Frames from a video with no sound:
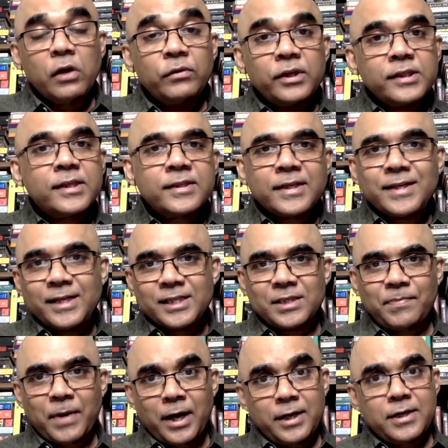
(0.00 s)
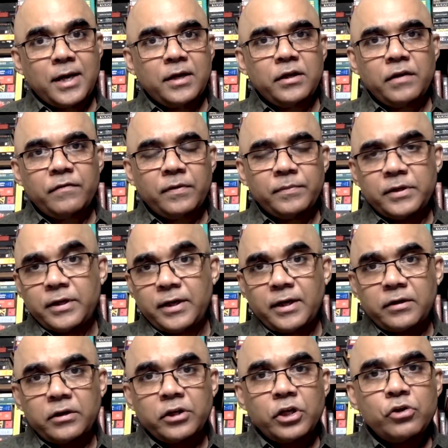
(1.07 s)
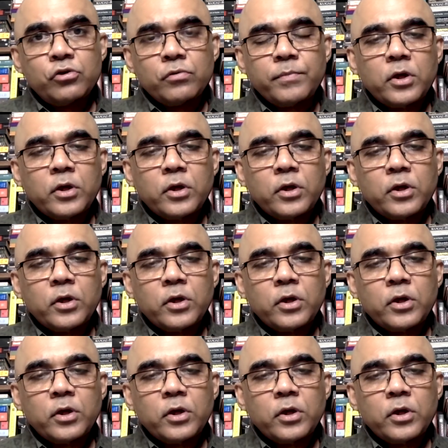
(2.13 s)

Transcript: Now, this is an inspired idea from the director Kittu,